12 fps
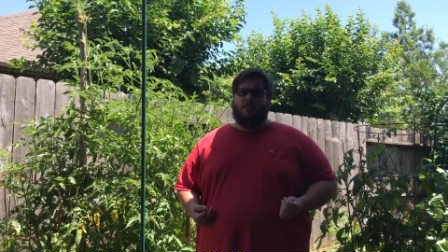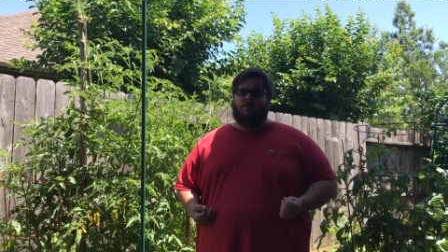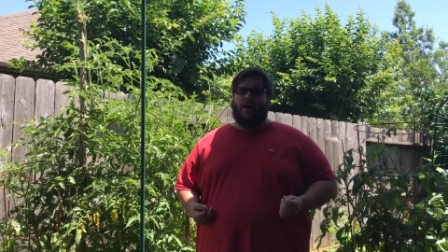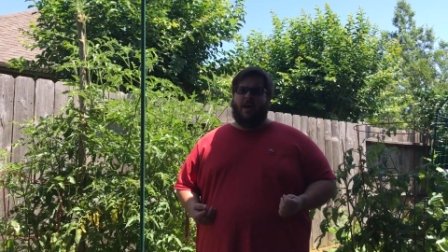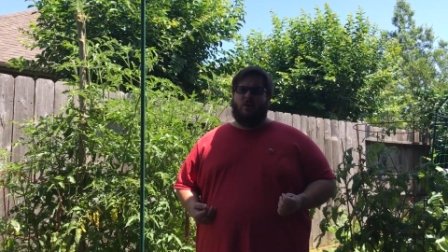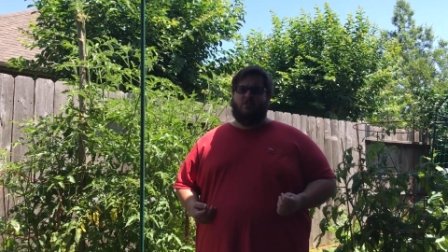
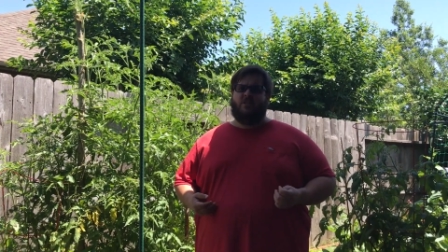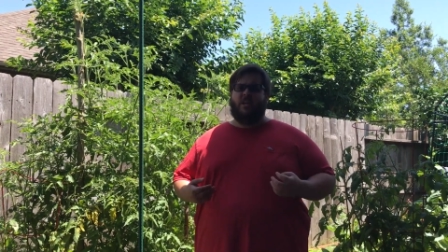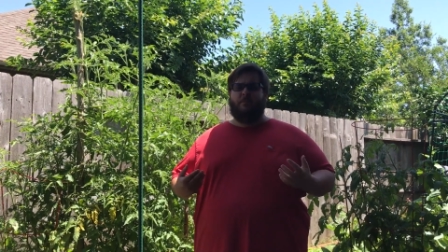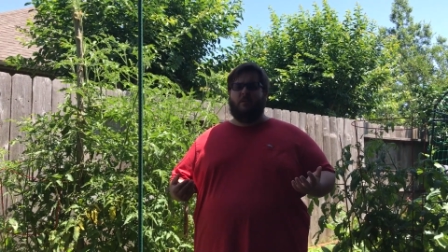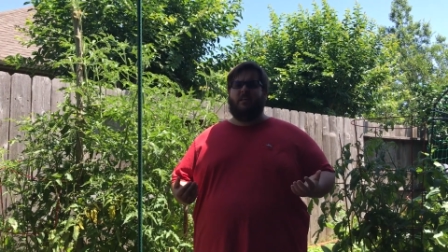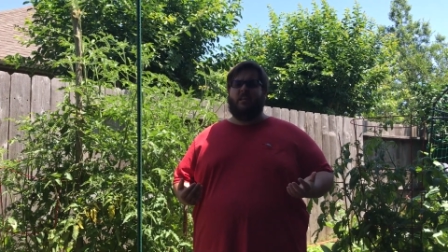Now
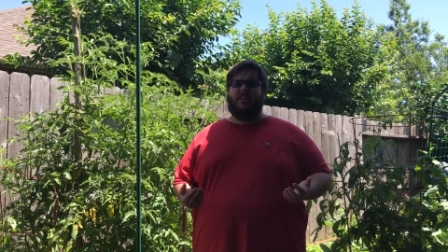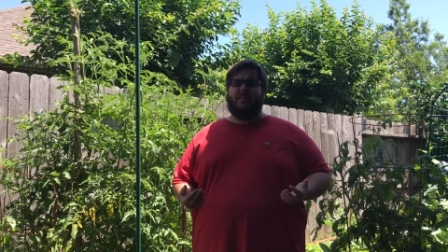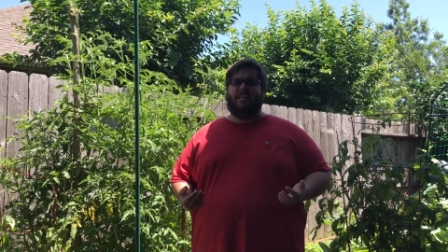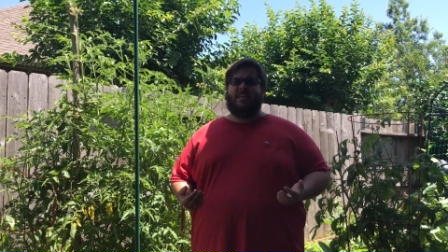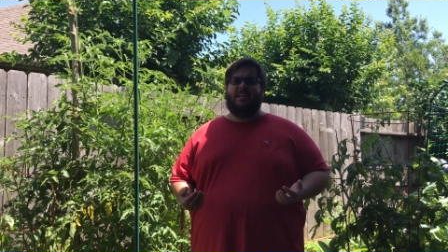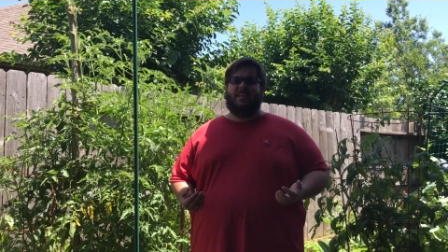typically
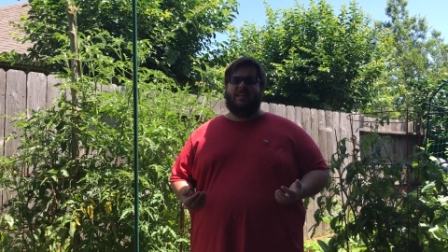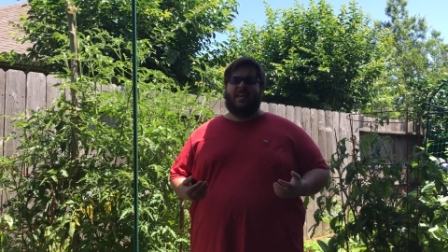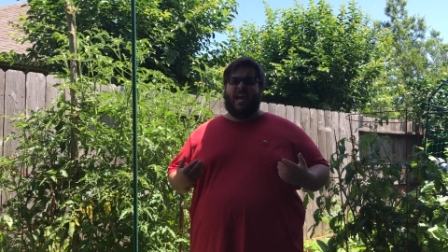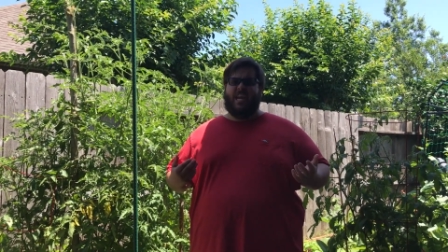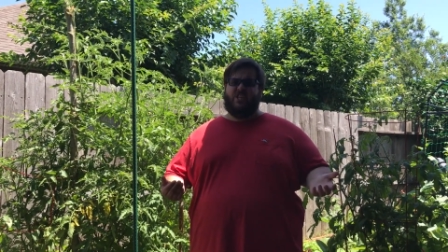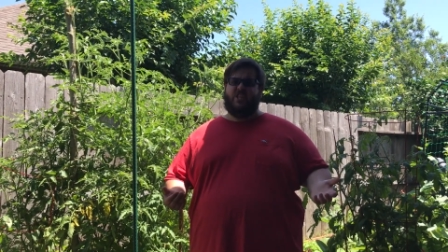the
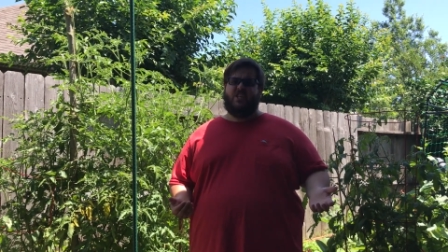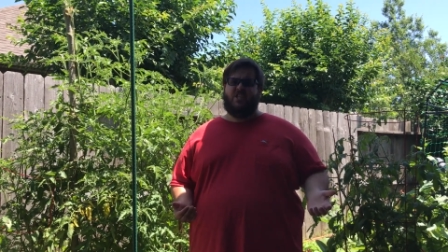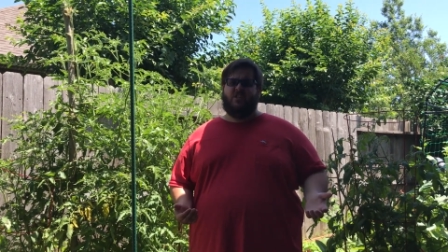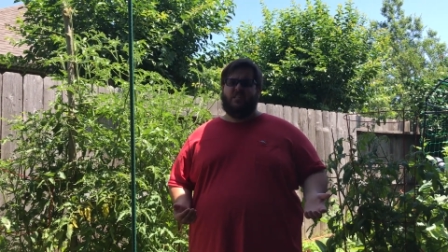cages you